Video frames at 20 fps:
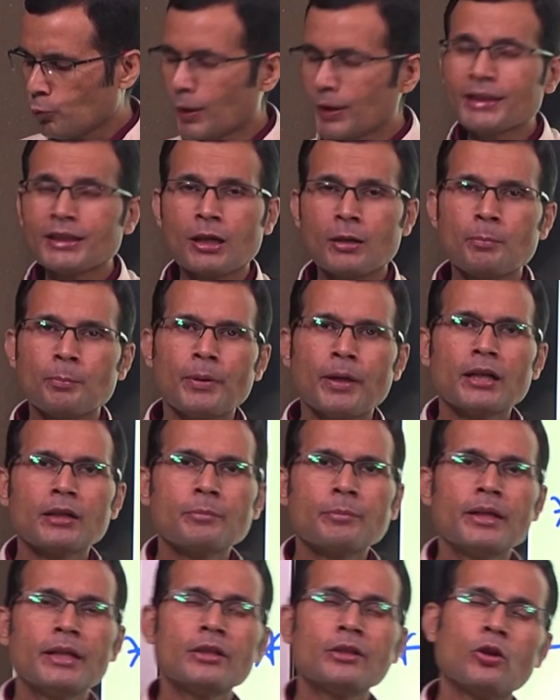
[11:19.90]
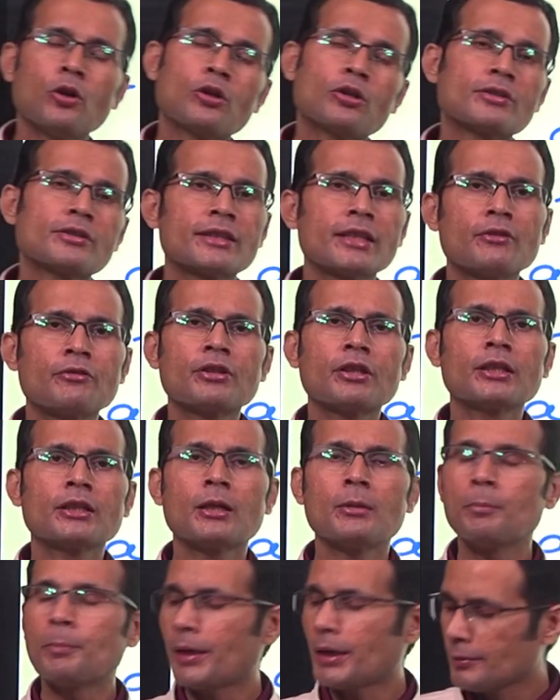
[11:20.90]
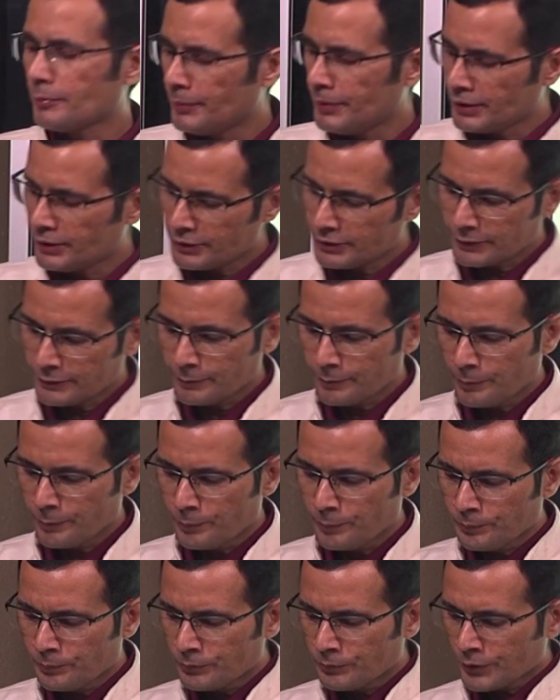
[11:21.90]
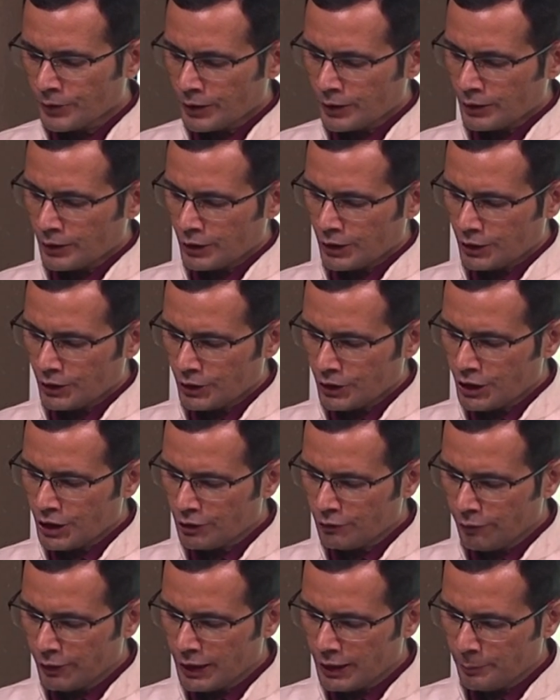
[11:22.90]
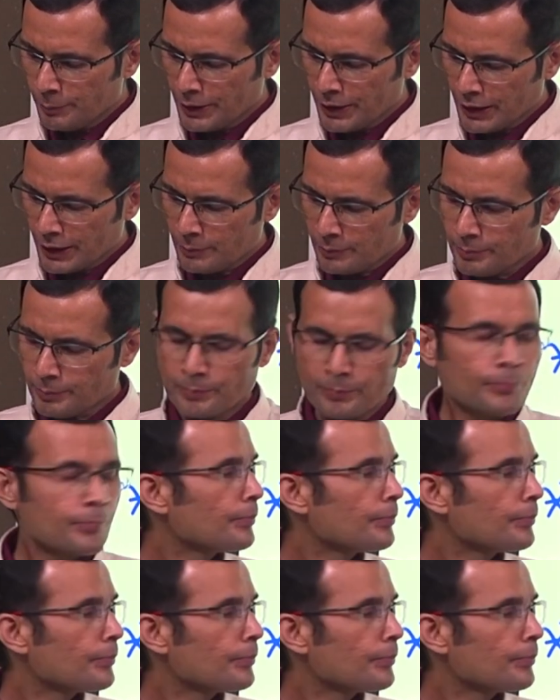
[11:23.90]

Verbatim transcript: one compartment or several compartments. Equilibrium,